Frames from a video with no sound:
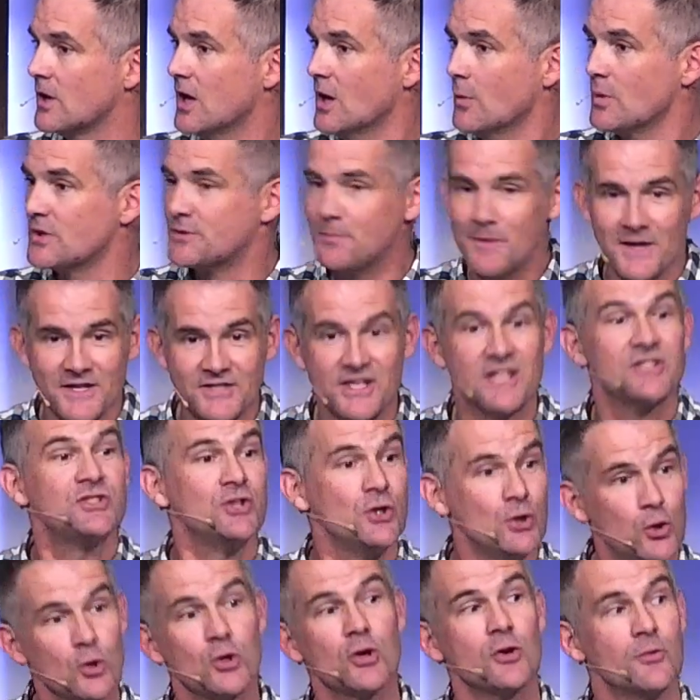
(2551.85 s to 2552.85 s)
Which means as
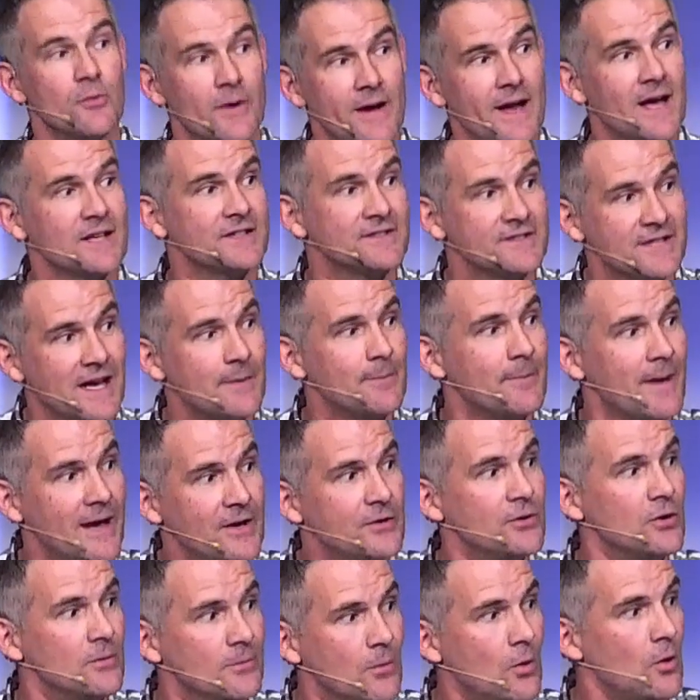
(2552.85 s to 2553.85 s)
you look around, some
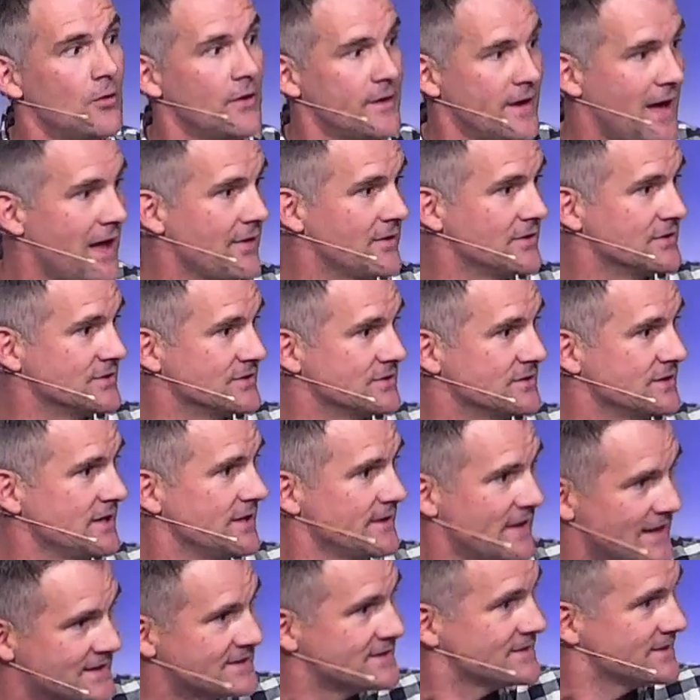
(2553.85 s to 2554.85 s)
may do more than others.
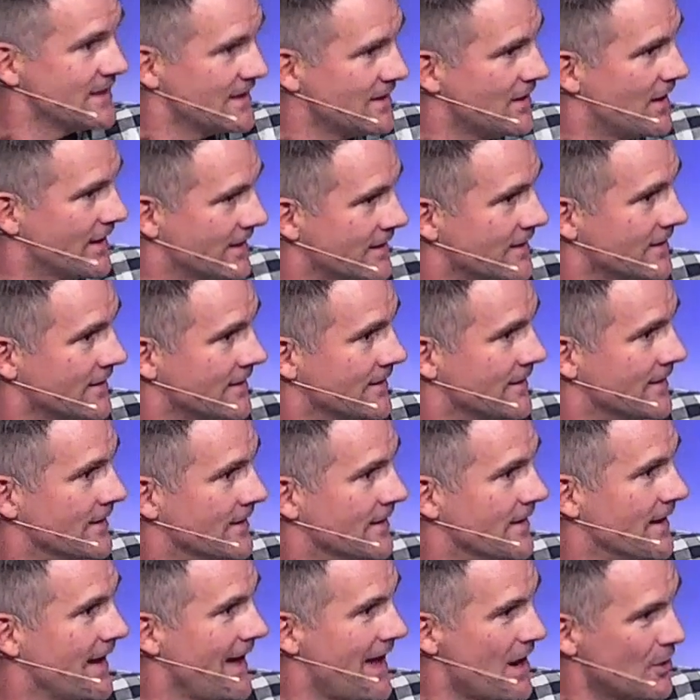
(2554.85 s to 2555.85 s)
In that, like,
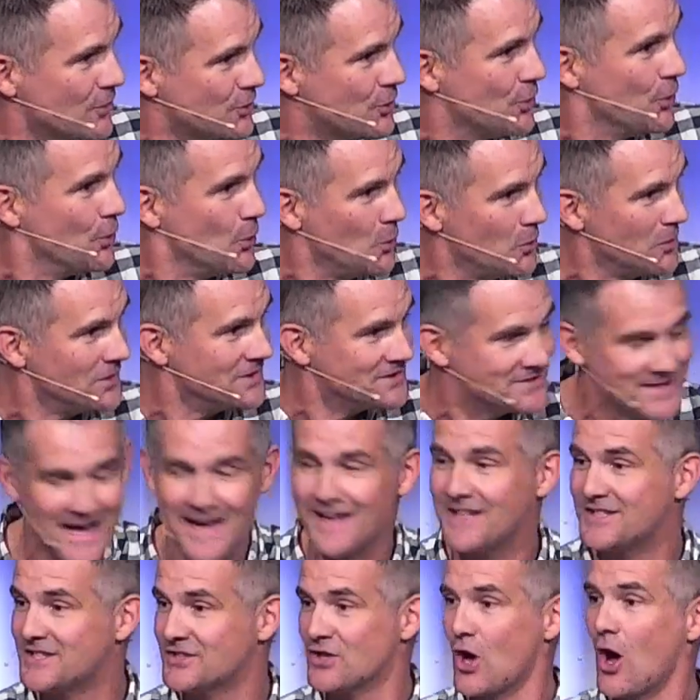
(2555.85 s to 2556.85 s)
how cool is that?
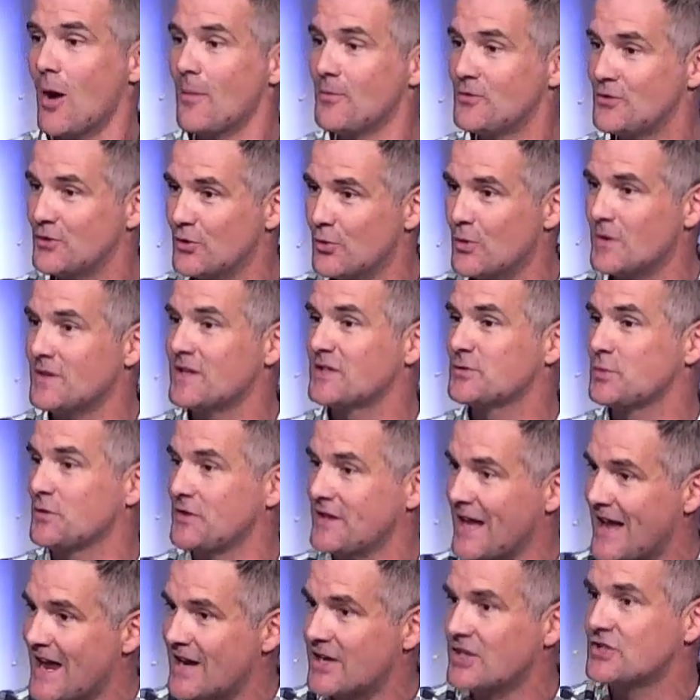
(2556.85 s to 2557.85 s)
He says, I'm doing this with
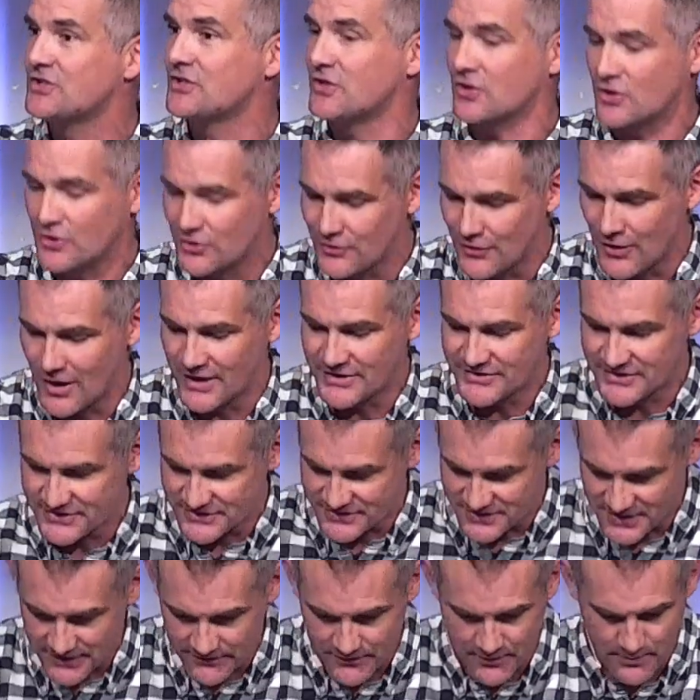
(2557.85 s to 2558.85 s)
the energy that Christ has
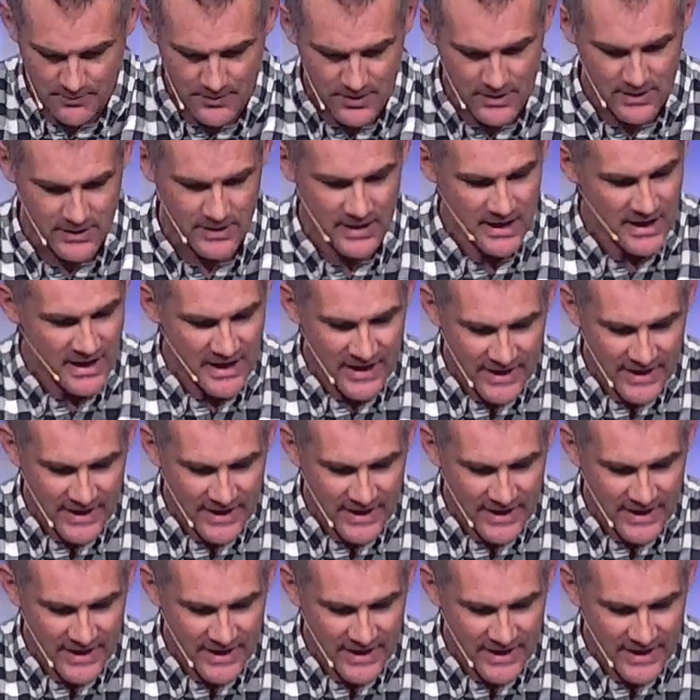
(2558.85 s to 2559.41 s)
given me.